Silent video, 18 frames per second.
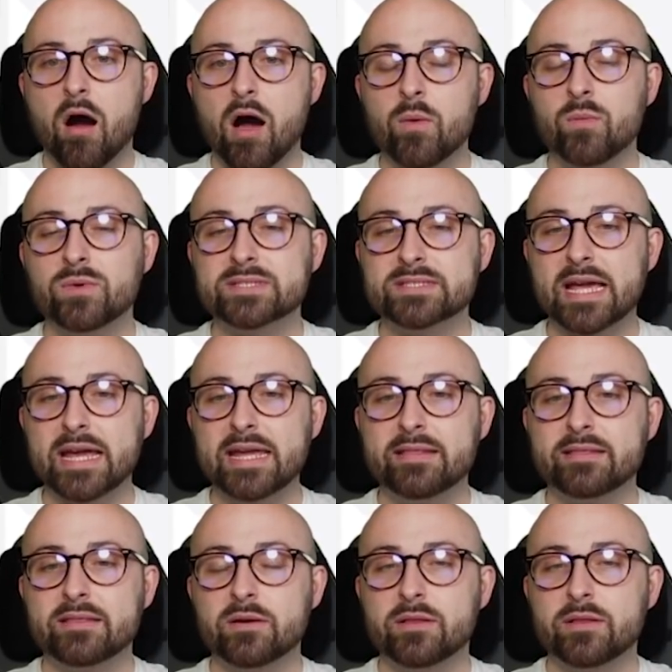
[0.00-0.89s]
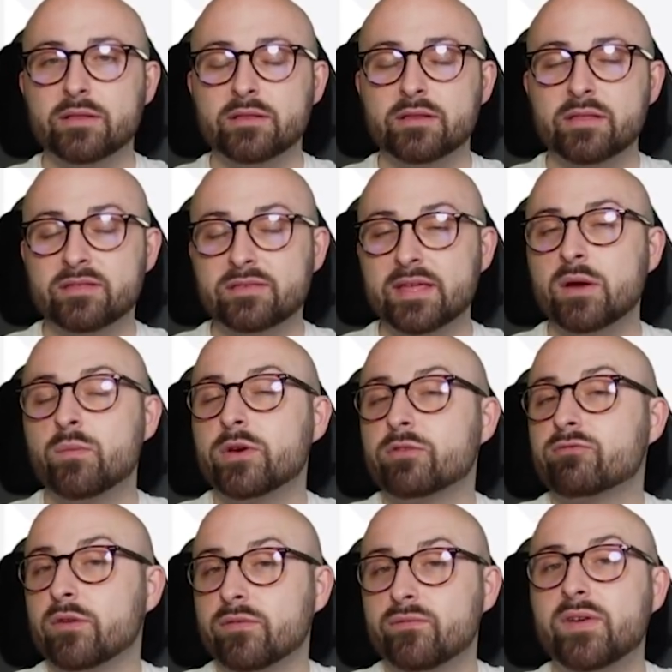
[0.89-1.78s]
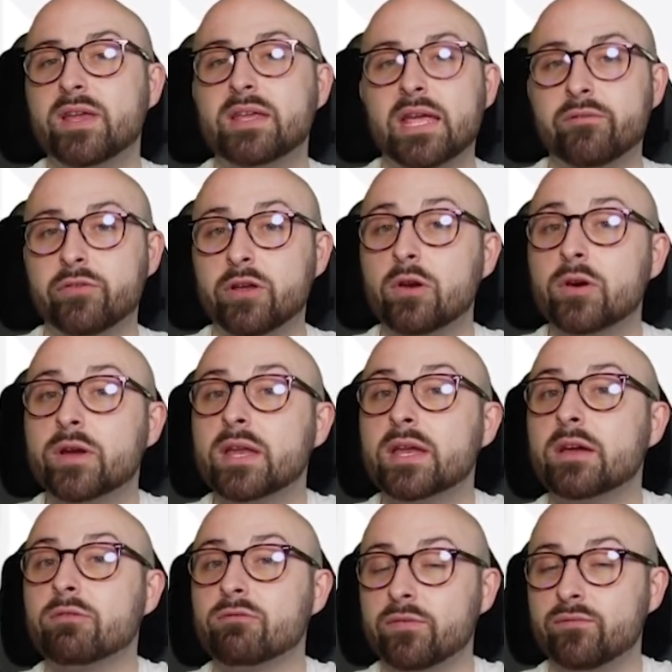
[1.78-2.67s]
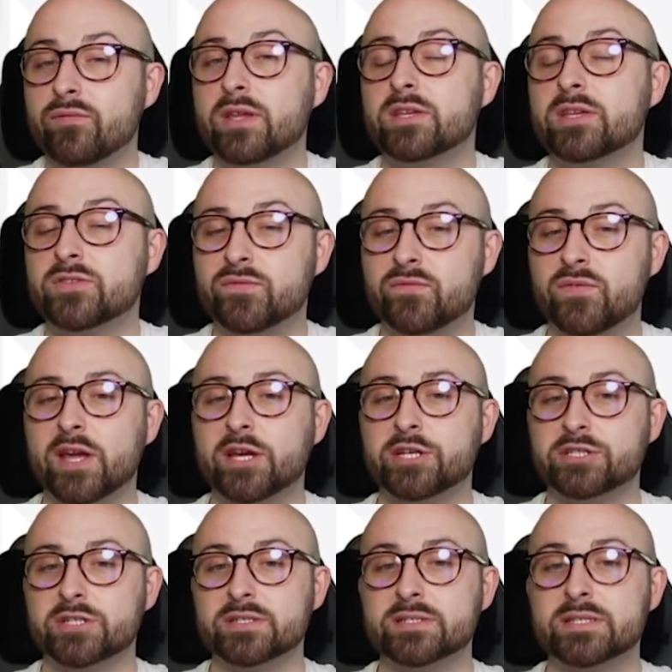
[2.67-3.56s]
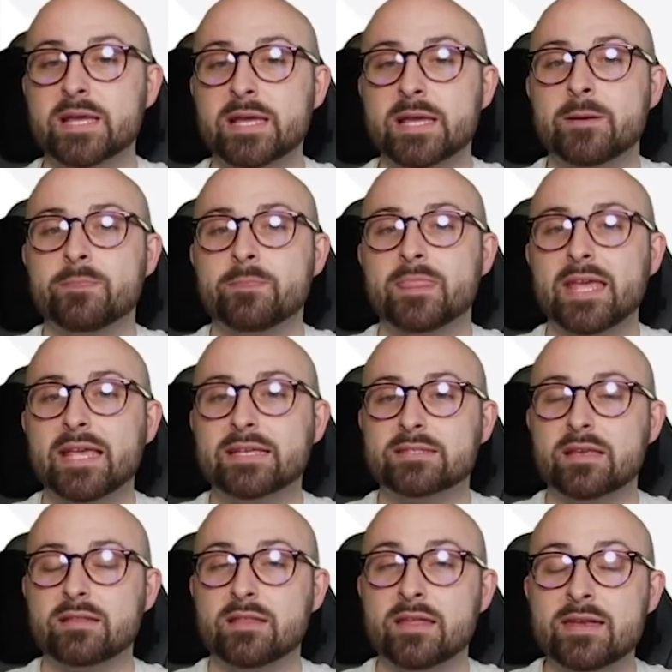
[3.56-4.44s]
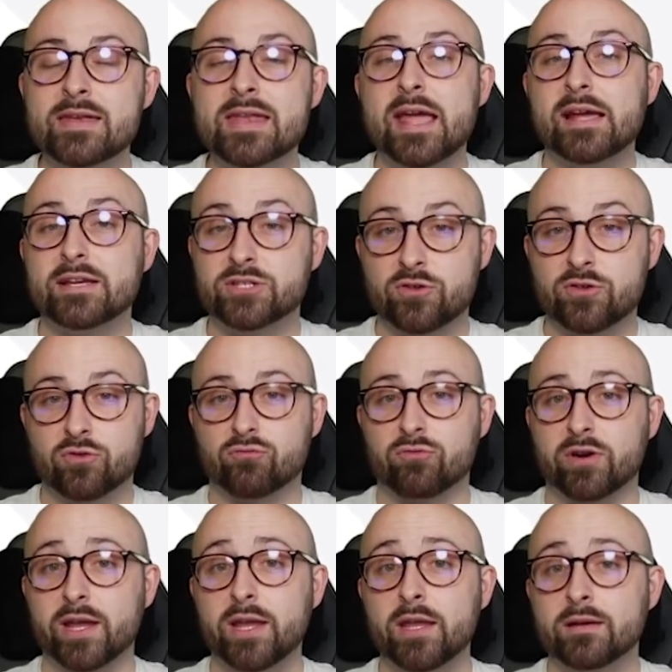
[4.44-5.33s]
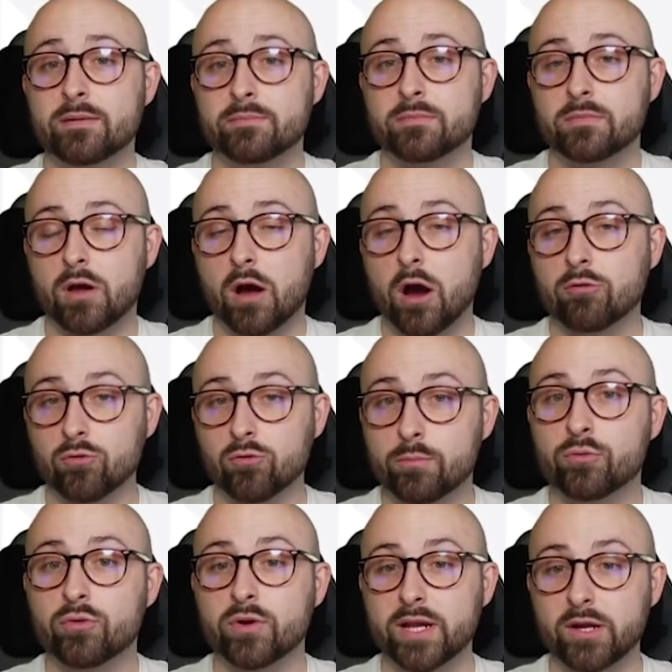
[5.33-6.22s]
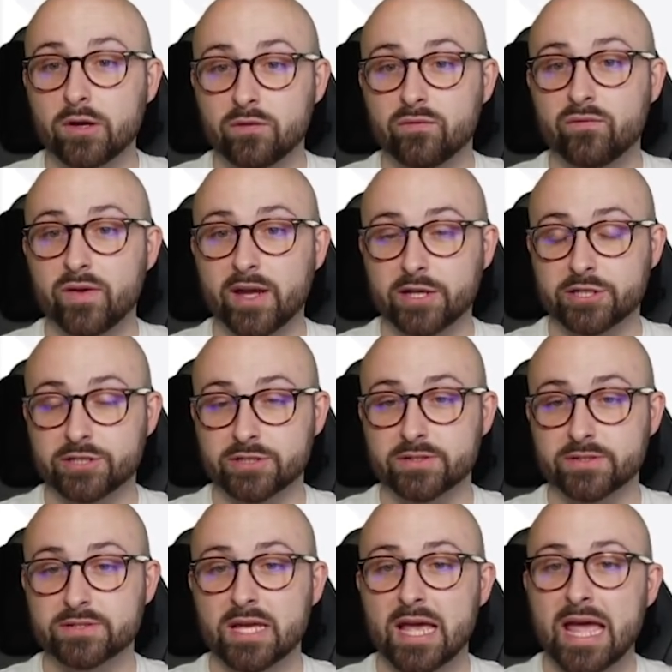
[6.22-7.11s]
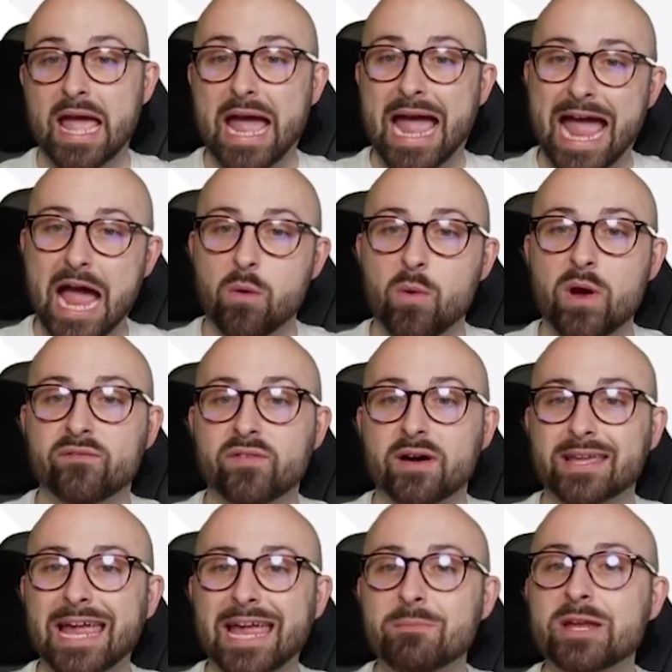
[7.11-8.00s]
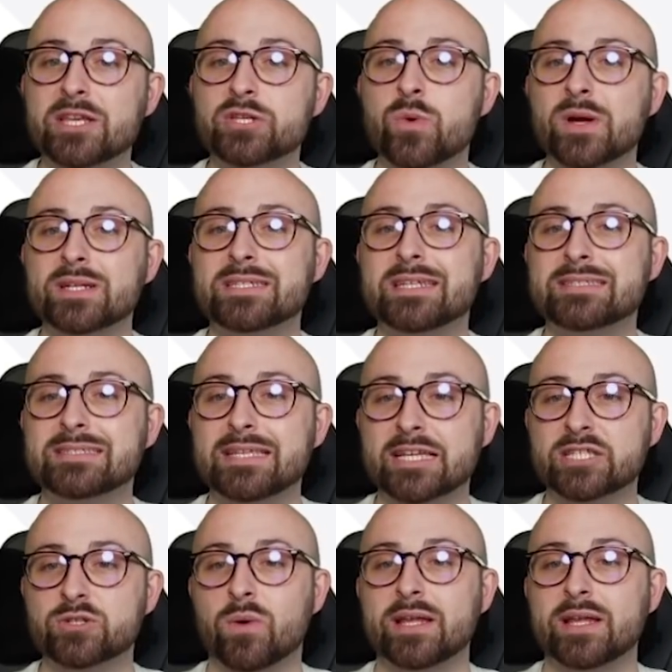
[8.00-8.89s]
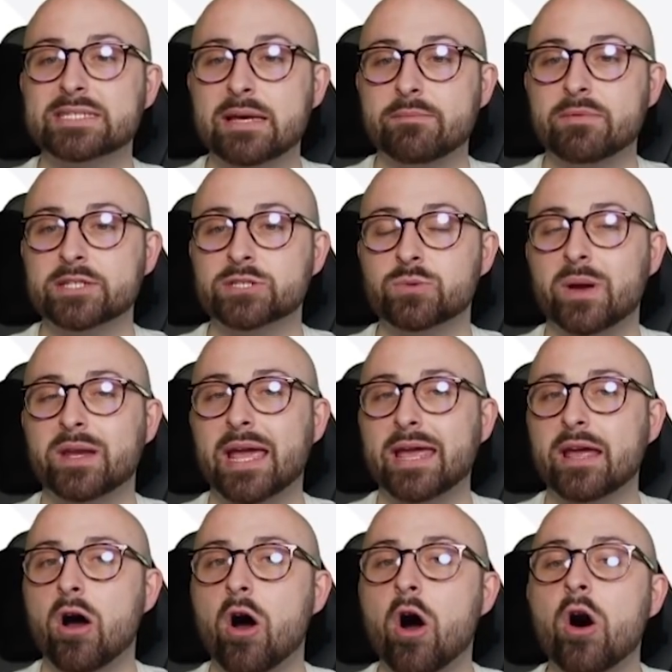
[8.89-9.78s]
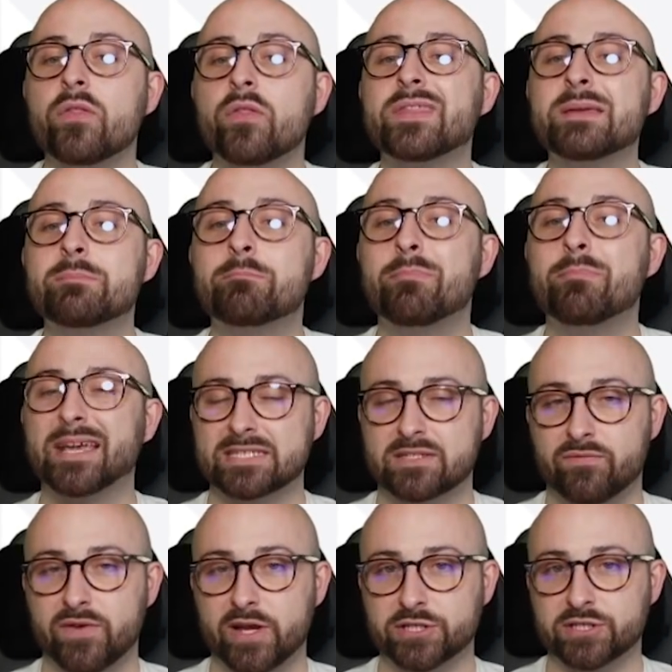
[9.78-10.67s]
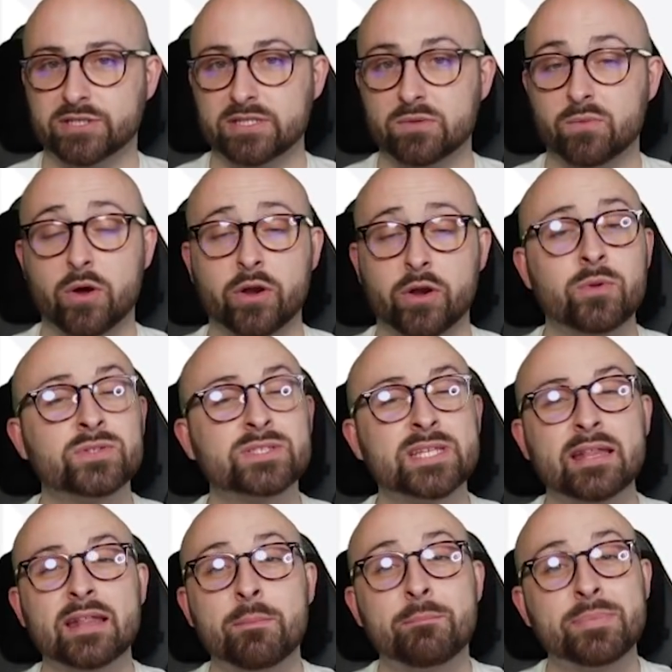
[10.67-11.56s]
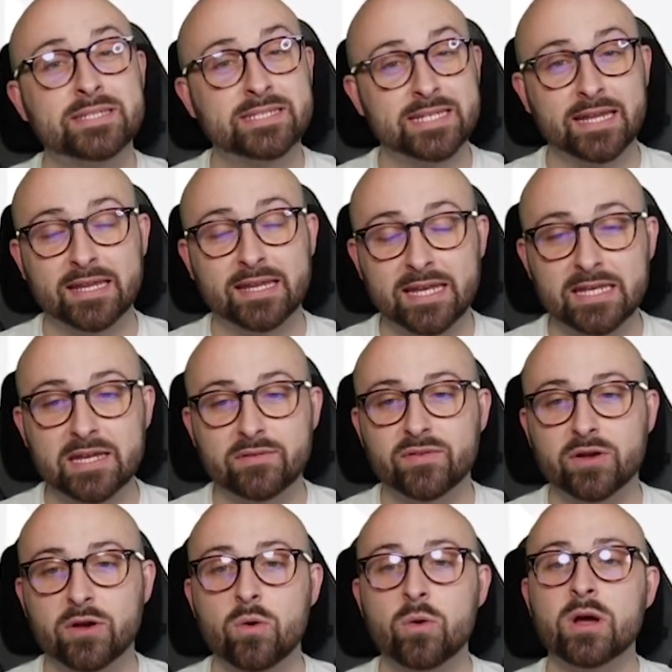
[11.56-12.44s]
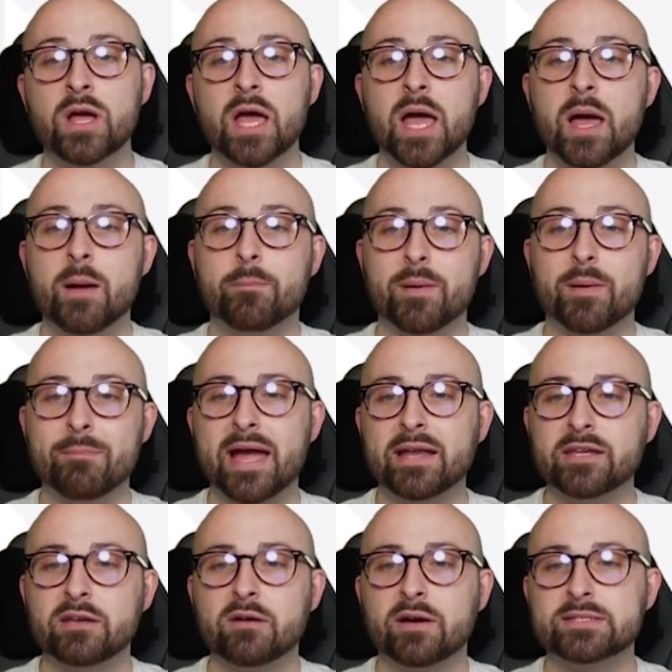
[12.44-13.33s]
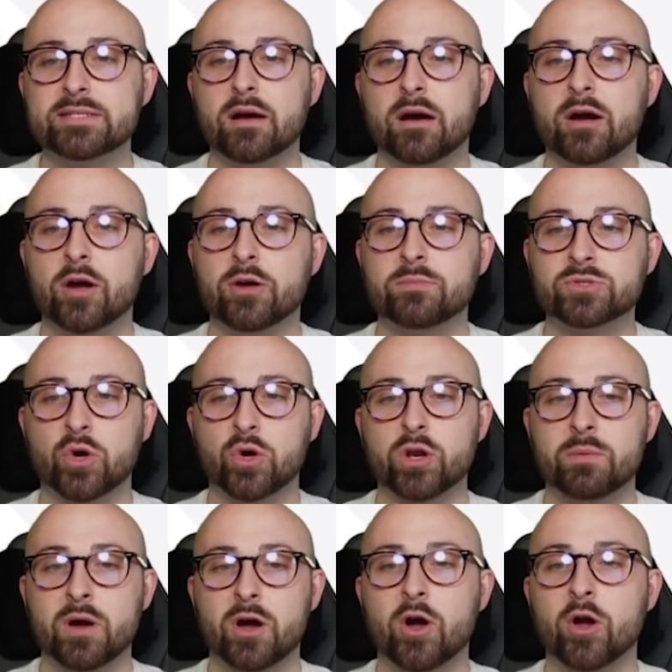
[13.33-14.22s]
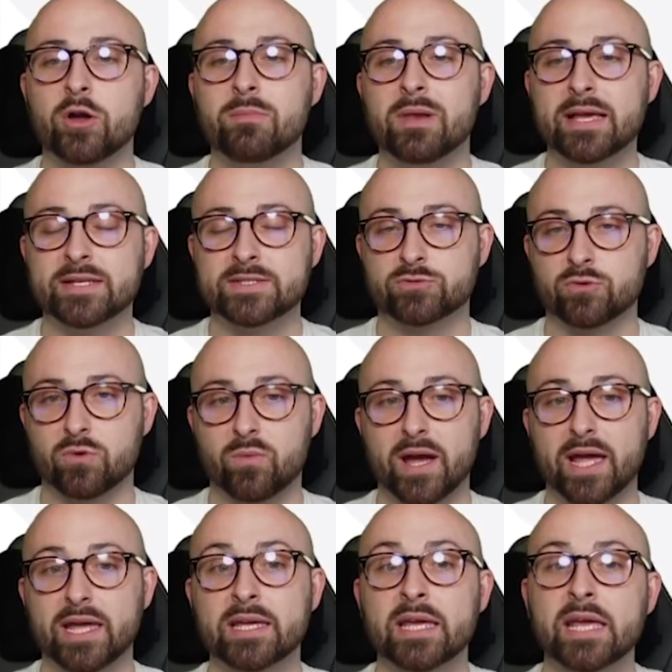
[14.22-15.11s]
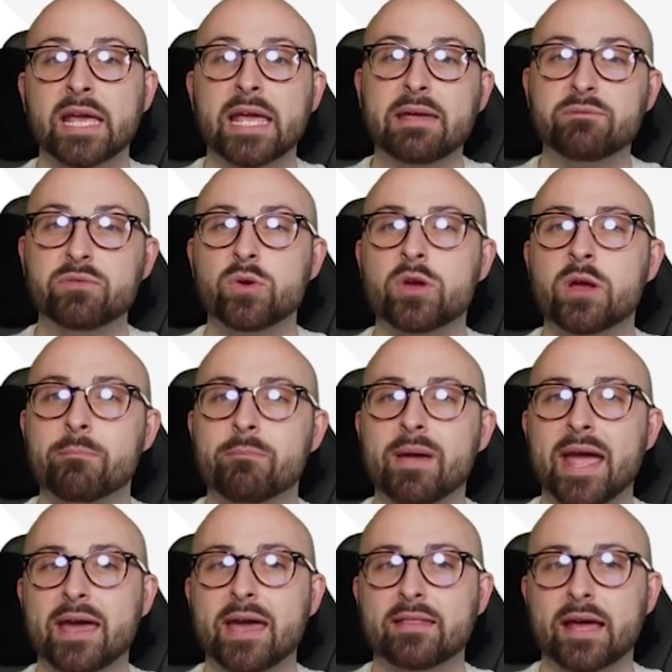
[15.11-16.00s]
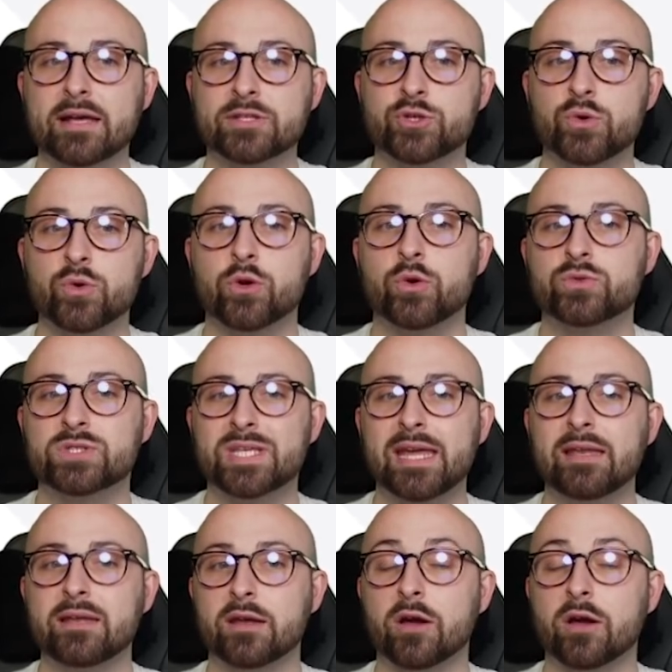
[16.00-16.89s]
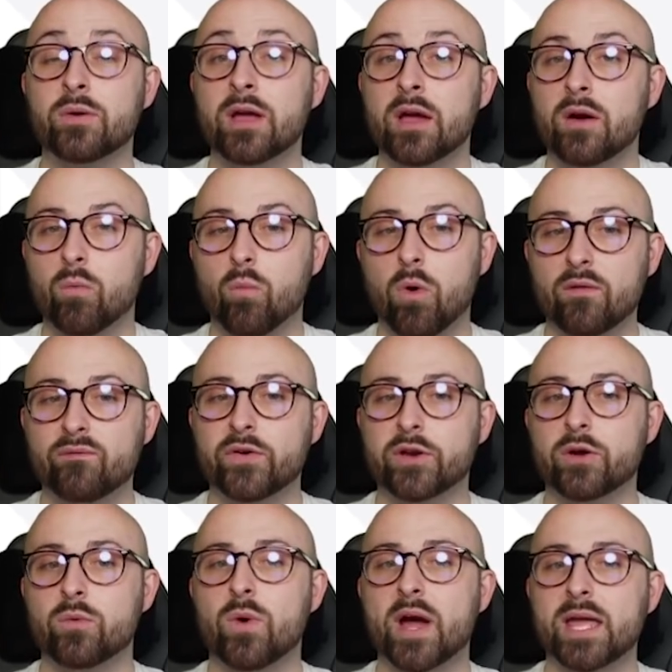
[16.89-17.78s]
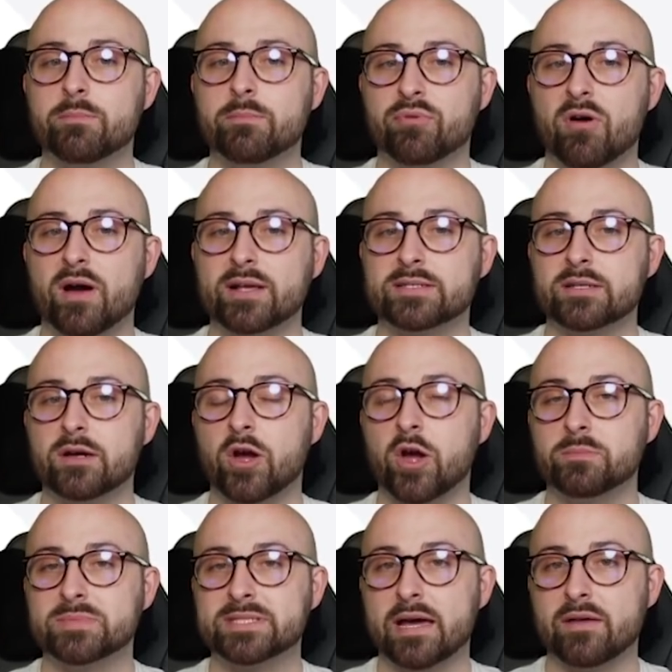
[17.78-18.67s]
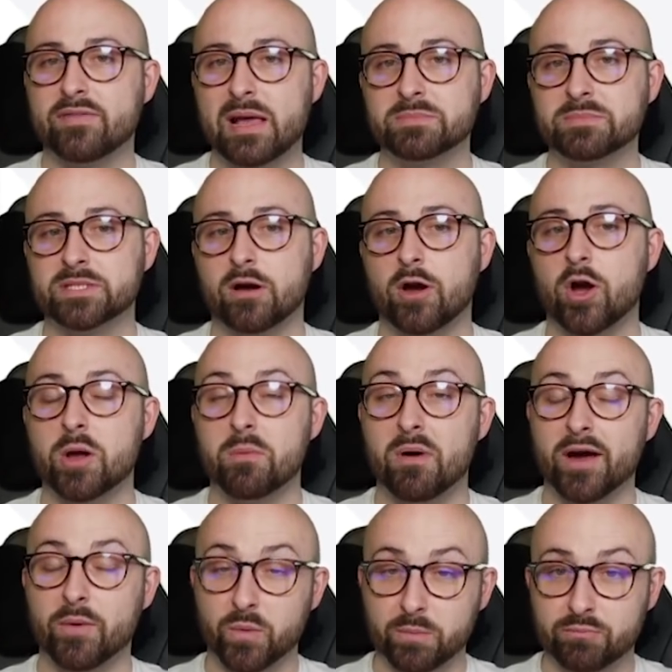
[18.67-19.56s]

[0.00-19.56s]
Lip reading: I would say that the thing with Raphinha, if you're looking at Raphinha's fixtures, is that the next three are all pretty good fixtures. However, game week 26, 27 and 28 aren't the best fixtures in the world. I'm not saying they're particularly difficult, but Man United at home, Tottenham at home, Leicester away. If you compare that to Coutinho, Watford away, Brighton at home, Southampton at home, I